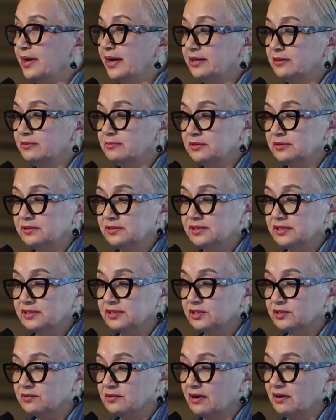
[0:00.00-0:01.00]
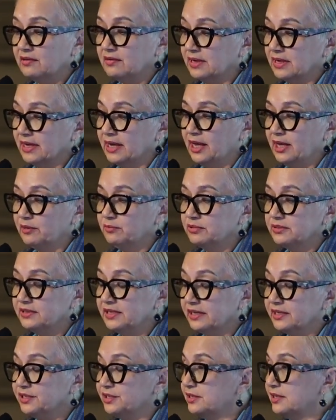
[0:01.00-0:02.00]
animals in Sarawak had
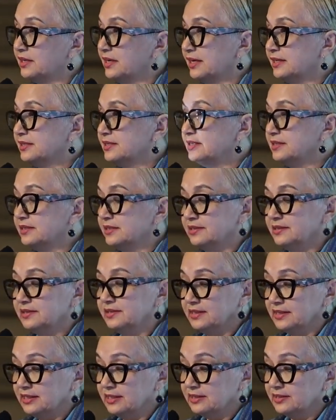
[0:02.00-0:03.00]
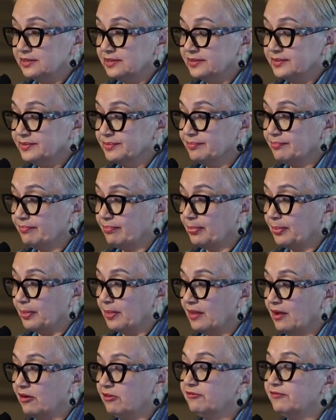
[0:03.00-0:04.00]
protection against this disease.
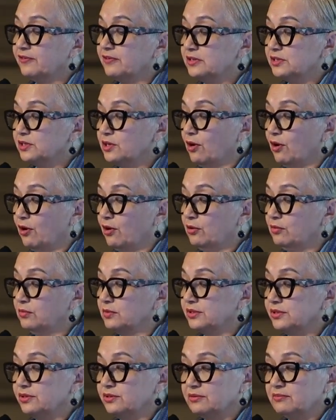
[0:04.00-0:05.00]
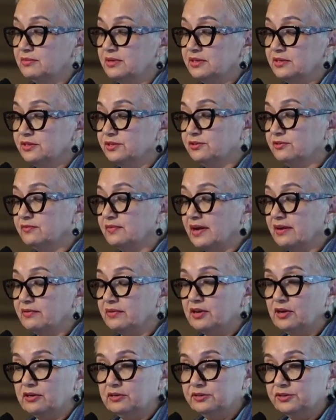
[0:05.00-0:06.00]
Our first call was to the Minister of
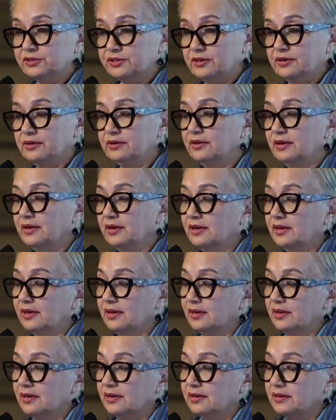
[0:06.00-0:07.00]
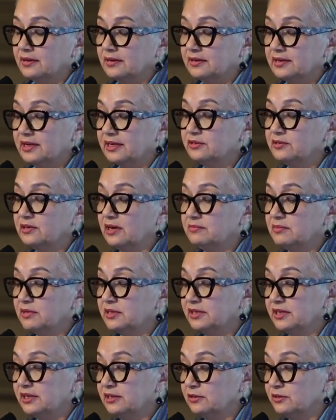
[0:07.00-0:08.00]
Agriculture, Dato'
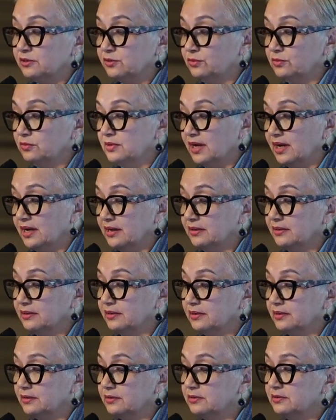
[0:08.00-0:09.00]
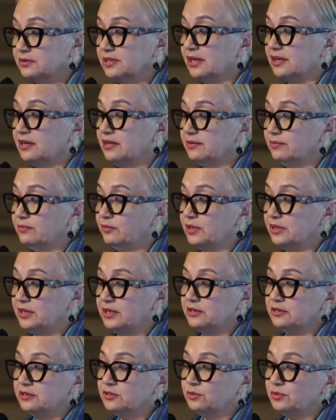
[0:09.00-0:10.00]
Amar Douglas Uga, to tell him we
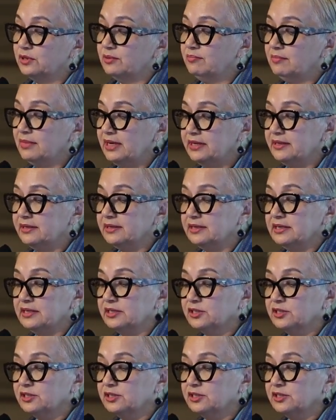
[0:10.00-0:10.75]
needed to immediately